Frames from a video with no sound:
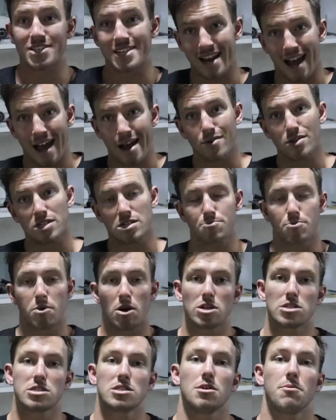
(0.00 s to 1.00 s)
today was
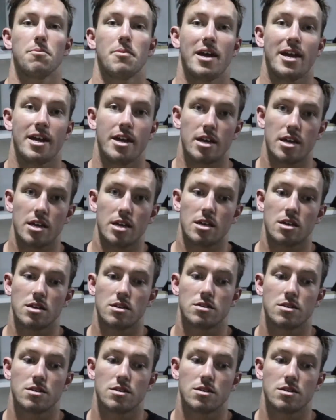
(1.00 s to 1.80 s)
supposed to be